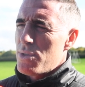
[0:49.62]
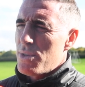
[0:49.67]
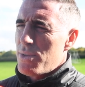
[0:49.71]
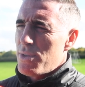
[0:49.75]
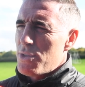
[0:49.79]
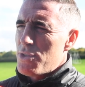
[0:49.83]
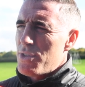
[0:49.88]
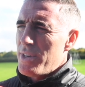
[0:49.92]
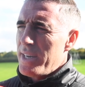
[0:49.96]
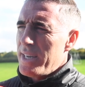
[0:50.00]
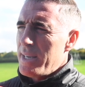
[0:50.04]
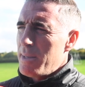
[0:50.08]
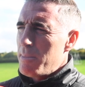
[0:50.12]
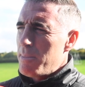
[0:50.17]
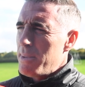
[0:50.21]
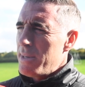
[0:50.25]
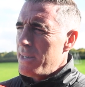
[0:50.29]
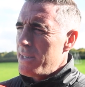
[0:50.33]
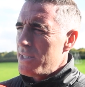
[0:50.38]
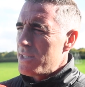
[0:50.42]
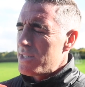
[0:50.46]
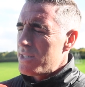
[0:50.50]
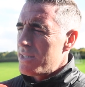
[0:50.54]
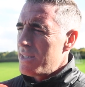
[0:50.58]
on the training
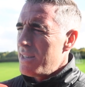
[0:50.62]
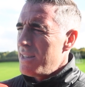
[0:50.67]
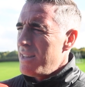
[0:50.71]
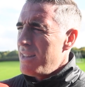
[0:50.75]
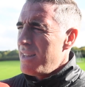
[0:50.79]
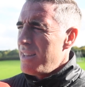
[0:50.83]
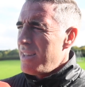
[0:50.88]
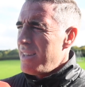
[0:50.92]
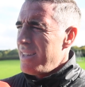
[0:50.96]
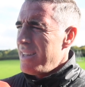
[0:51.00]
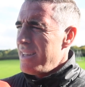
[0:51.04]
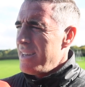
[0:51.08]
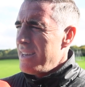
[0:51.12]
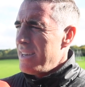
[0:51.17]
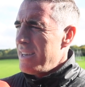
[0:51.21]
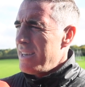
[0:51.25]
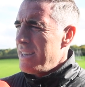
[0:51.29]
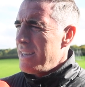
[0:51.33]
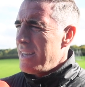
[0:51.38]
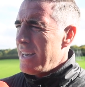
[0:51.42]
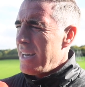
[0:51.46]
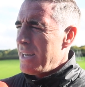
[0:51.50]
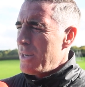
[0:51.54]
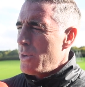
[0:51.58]
pitch,
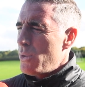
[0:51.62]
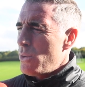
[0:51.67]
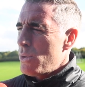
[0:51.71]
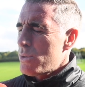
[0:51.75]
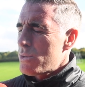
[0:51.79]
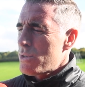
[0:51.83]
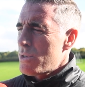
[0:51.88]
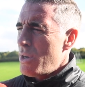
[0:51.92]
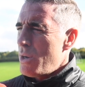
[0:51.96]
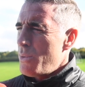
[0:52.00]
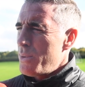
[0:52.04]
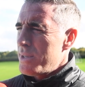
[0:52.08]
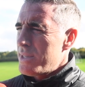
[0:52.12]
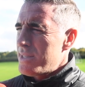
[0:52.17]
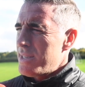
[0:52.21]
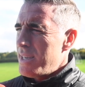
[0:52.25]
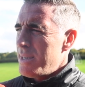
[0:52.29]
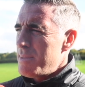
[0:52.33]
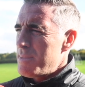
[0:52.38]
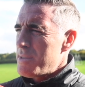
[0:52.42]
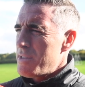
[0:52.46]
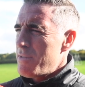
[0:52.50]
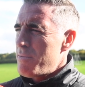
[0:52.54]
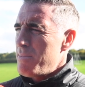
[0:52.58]
and also in
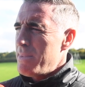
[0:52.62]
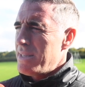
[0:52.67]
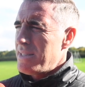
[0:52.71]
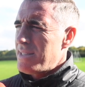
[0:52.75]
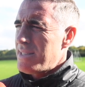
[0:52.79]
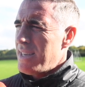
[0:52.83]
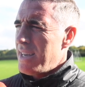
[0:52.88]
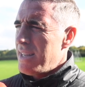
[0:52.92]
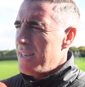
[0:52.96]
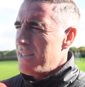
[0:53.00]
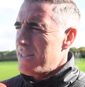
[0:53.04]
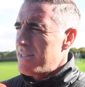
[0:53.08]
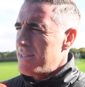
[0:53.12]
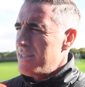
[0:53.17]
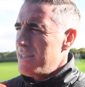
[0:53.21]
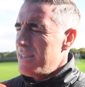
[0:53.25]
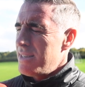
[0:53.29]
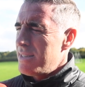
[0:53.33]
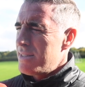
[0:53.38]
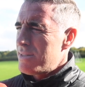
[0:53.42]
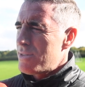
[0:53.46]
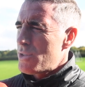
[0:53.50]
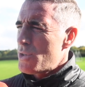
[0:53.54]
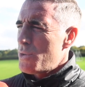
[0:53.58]
terms of
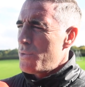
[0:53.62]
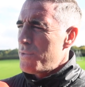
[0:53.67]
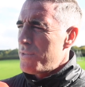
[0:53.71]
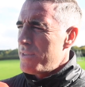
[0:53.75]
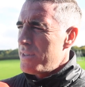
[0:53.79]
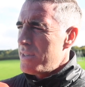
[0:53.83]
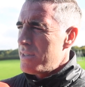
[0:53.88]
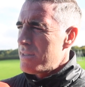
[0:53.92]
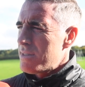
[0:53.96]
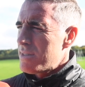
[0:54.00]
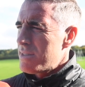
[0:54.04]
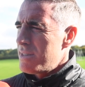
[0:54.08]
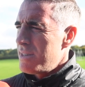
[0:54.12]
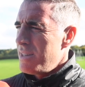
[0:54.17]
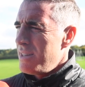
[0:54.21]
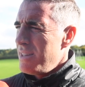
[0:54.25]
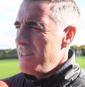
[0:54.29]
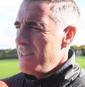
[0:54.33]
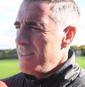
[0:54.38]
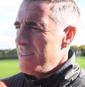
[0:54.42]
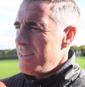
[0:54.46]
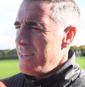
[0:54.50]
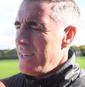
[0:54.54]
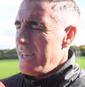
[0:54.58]
mentality and toughness,
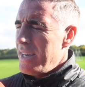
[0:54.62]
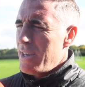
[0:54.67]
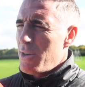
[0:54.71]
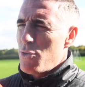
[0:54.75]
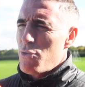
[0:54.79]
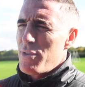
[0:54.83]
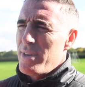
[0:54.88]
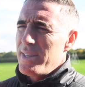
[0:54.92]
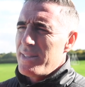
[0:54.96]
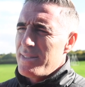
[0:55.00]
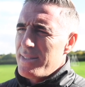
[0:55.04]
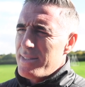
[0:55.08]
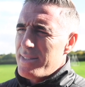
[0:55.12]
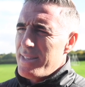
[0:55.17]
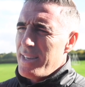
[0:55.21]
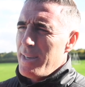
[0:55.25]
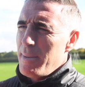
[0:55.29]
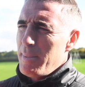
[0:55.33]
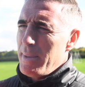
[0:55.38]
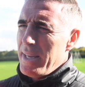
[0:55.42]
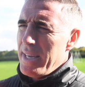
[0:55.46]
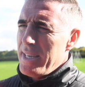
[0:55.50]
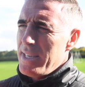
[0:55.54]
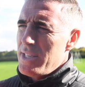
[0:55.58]
grit and
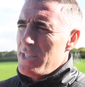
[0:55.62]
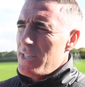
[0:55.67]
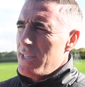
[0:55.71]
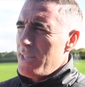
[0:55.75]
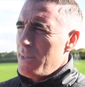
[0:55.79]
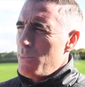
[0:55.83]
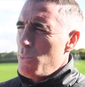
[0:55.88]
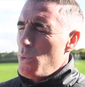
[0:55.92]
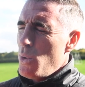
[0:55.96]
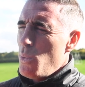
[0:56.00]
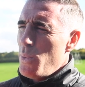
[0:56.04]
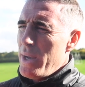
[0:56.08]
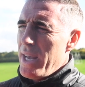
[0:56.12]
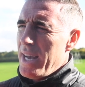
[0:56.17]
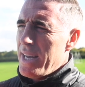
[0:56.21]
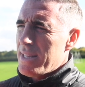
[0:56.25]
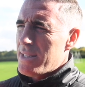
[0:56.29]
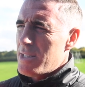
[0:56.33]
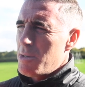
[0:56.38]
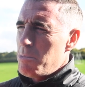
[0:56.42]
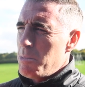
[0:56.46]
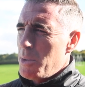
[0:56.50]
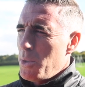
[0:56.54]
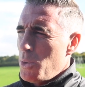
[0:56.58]
determination, and what we
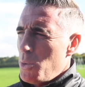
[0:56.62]
had to put